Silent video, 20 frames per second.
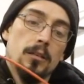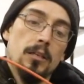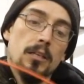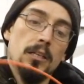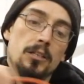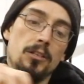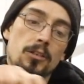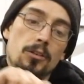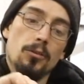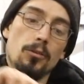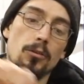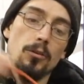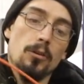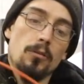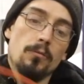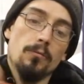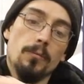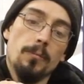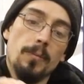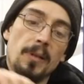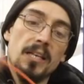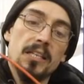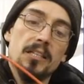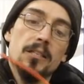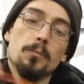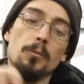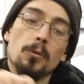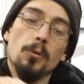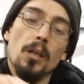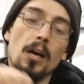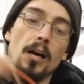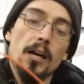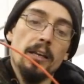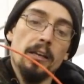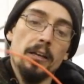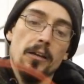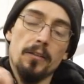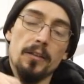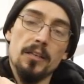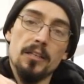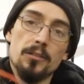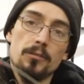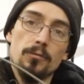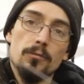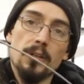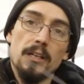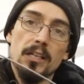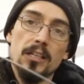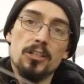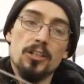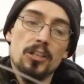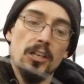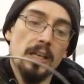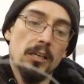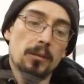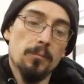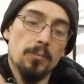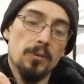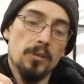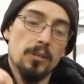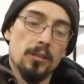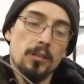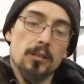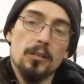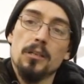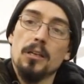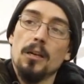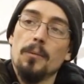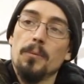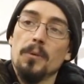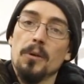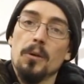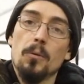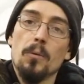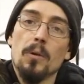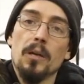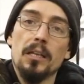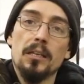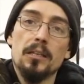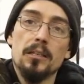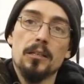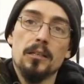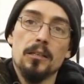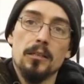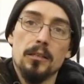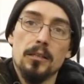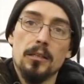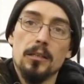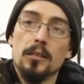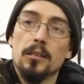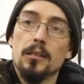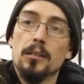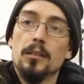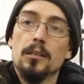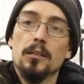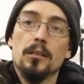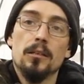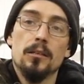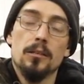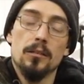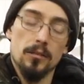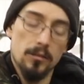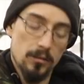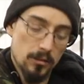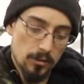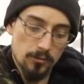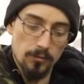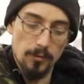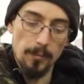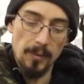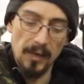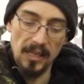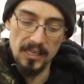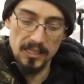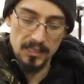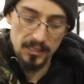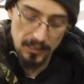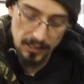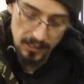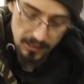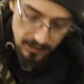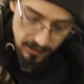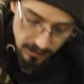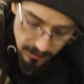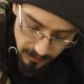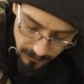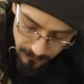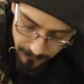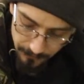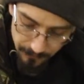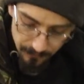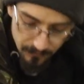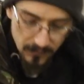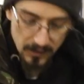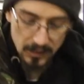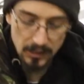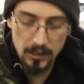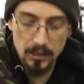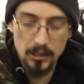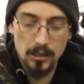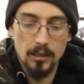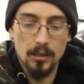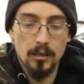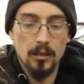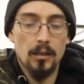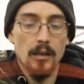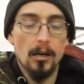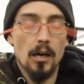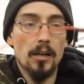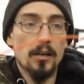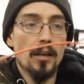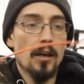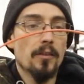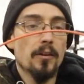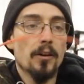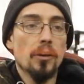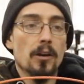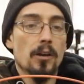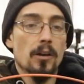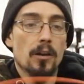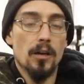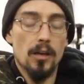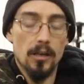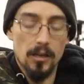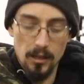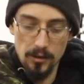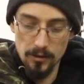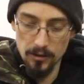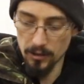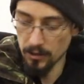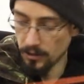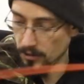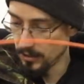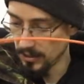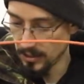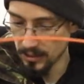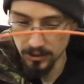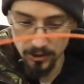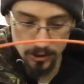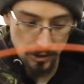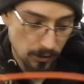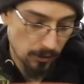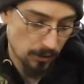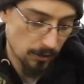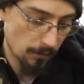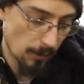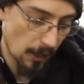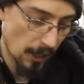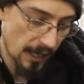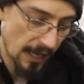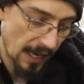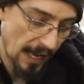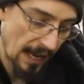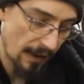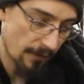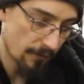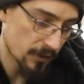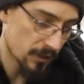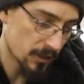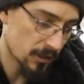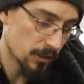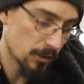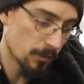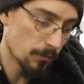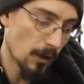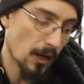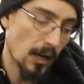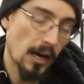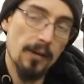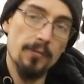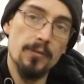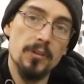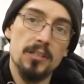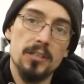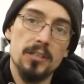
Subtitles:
is your replaceable liner, and these are really cheap, a couple of quid to replace this. Another issue you might have is you might have the